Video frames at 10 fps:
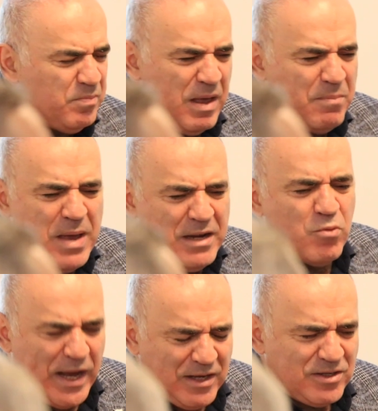There are many
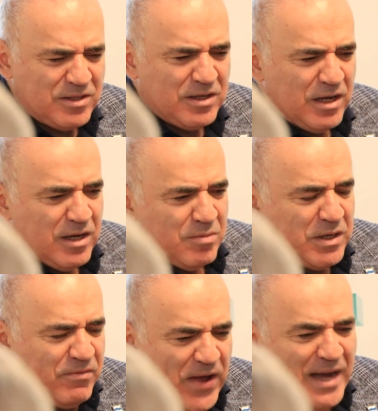ways, but
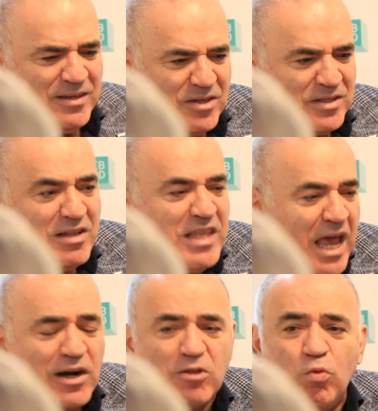the fact is that
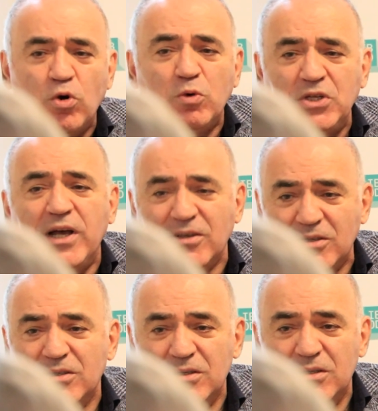they are at war with
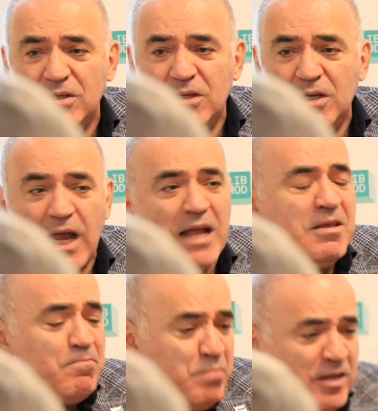us. And
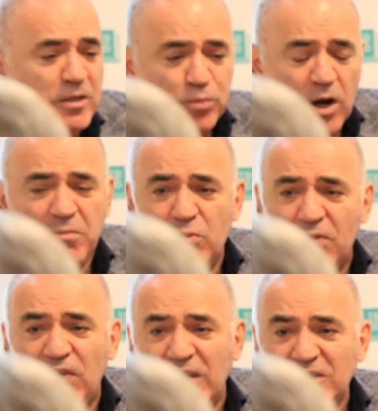the biggest problem we're
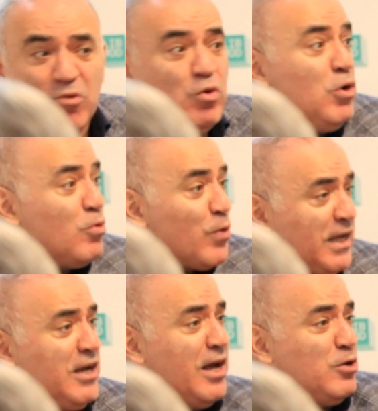facing, we don't
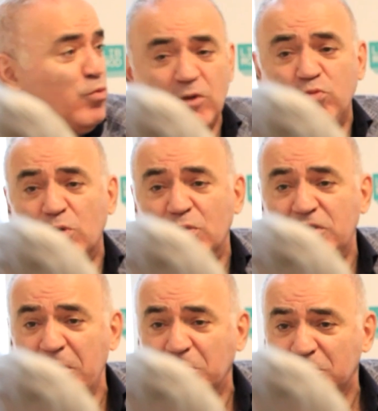recognize we're at war with
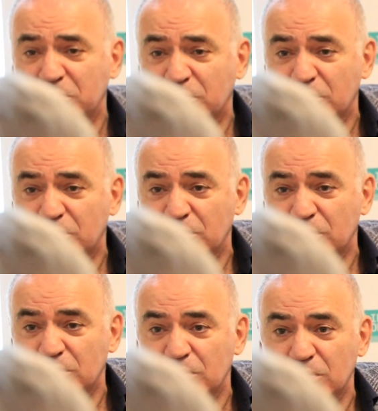them.
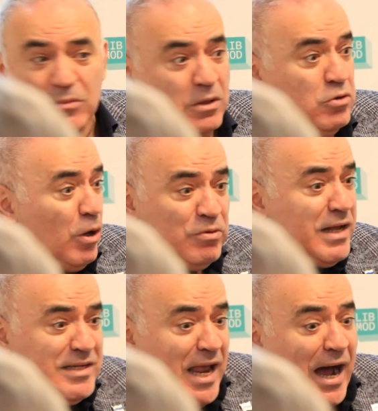Not
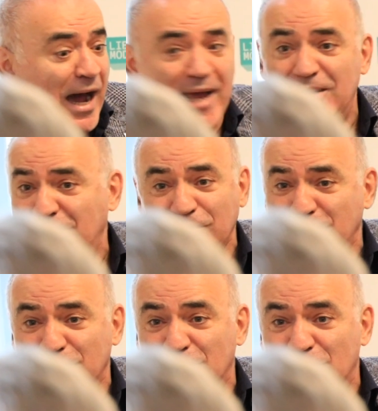that they're hiding
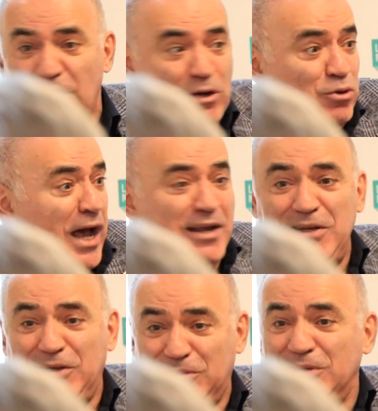it; they're not
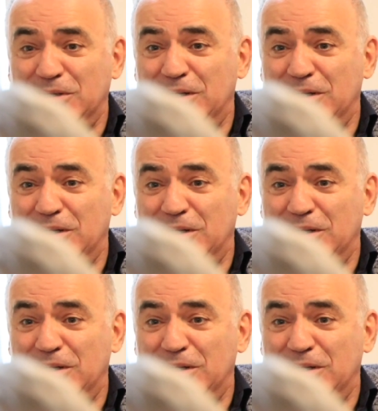hiding it.